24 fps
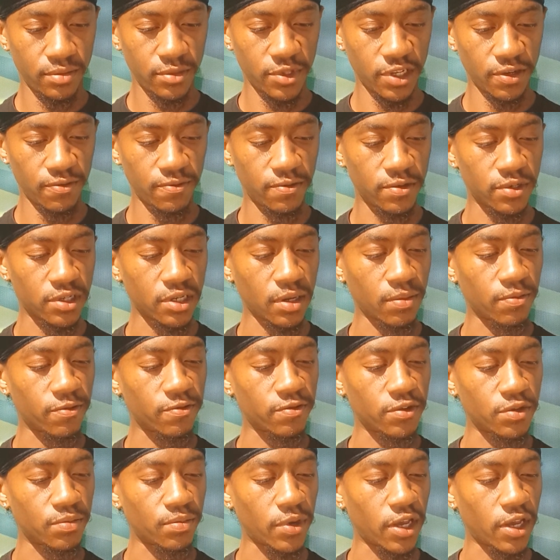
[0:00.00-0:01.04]
And for some of
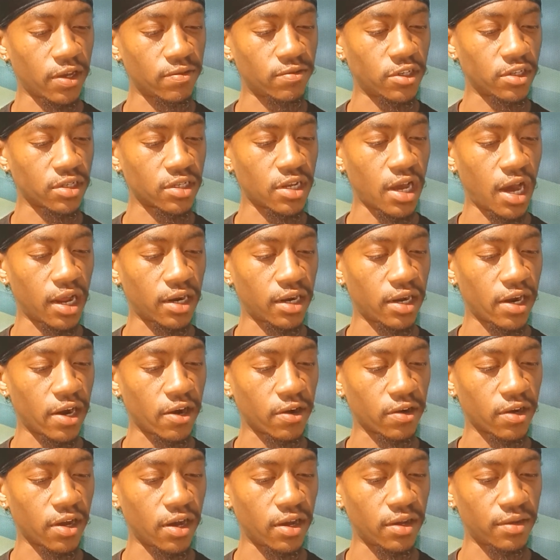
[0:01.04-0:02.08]
you, you may have just gotten a
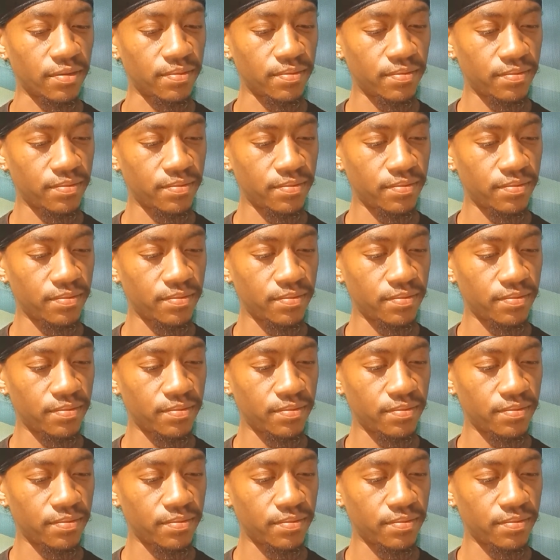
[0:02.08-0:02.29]
haircut.